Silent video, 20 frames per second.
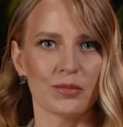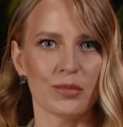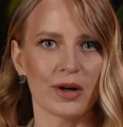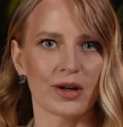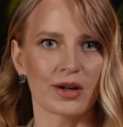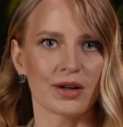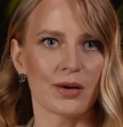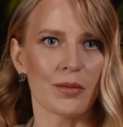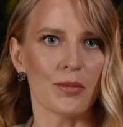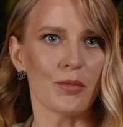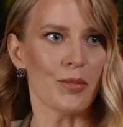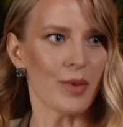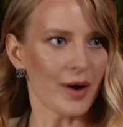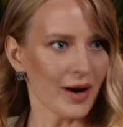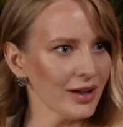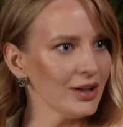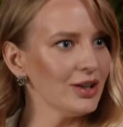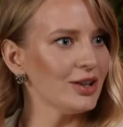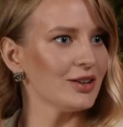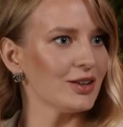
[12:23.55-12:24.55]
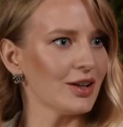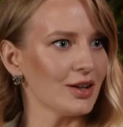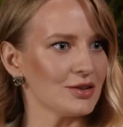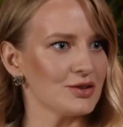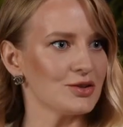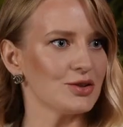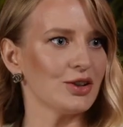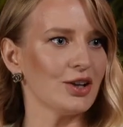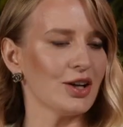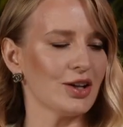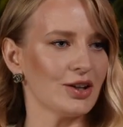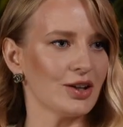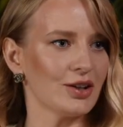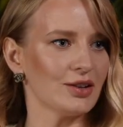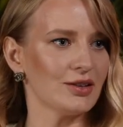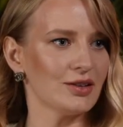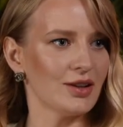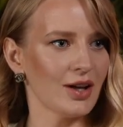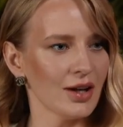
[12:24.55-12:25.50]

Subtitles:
by combining that together,